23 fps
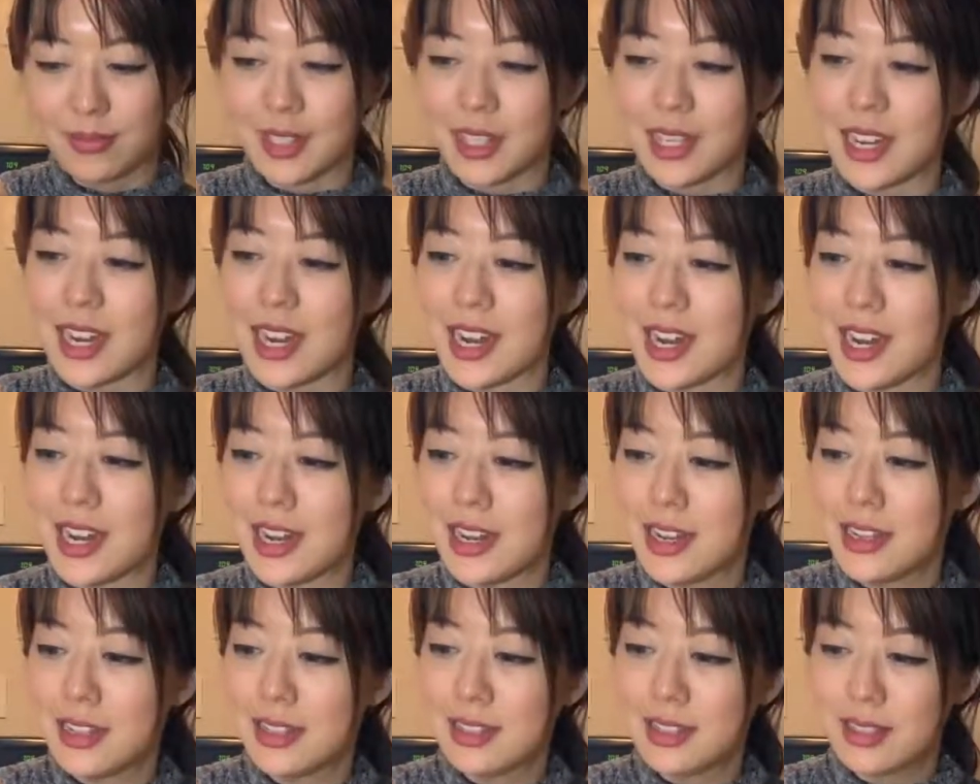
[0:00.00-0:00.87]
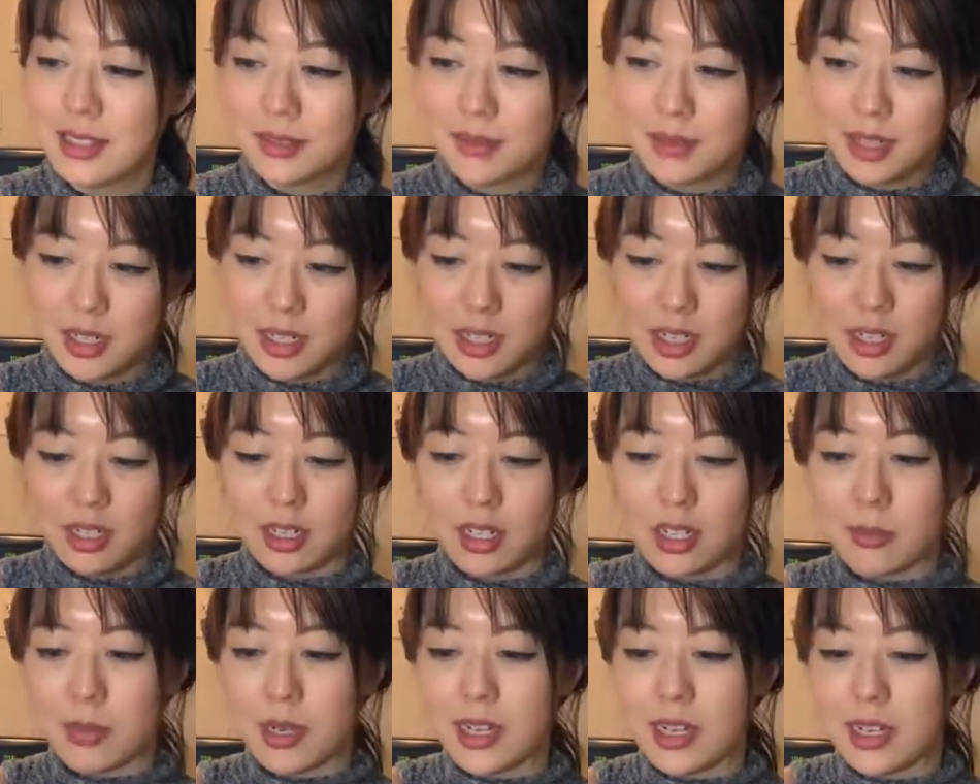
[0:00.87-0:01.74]
Yes.
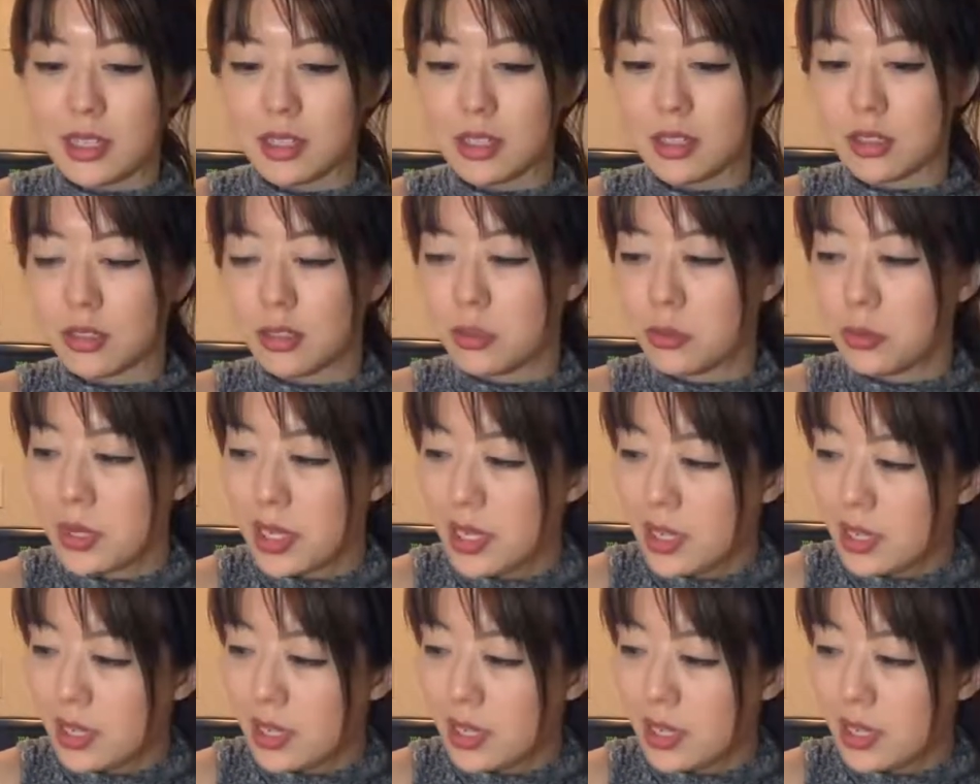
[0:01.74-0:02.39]
Get my hands a little wet